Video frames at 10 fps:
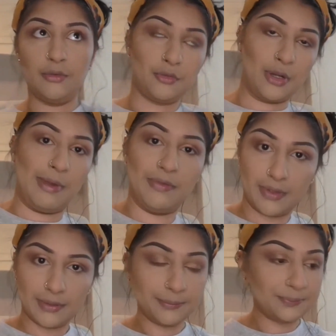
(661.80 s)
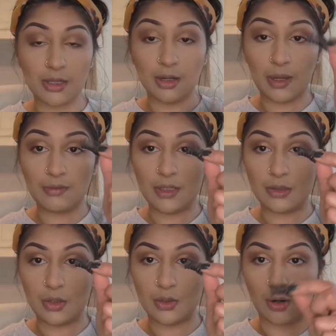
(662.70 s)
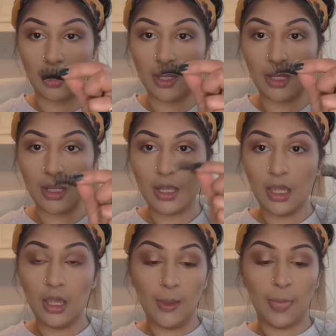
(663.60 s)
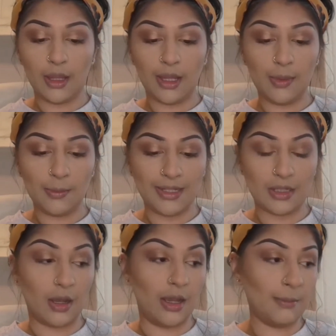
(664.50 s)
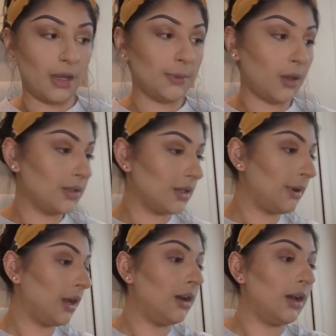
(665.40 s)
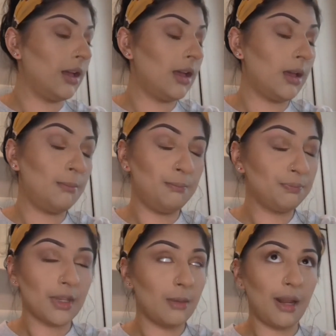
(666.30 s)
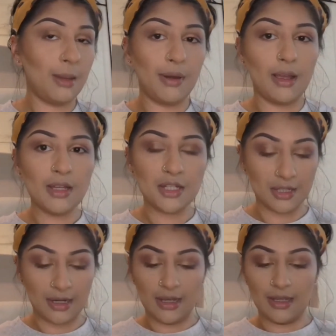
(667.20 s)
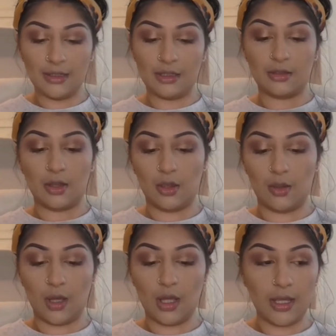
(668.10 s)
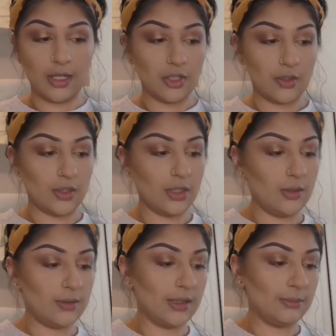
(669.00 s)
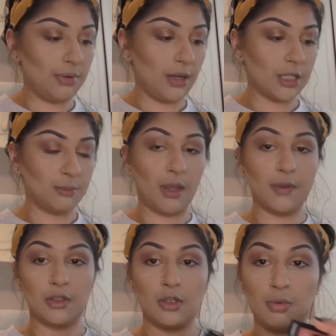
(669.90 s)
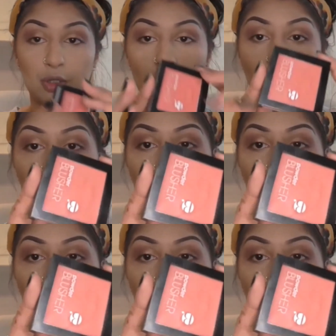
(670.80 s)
3 months. I'm just going to wait for these to dry. In the meantime, I'm going to apply blush. So I just use this blush by the Superdrug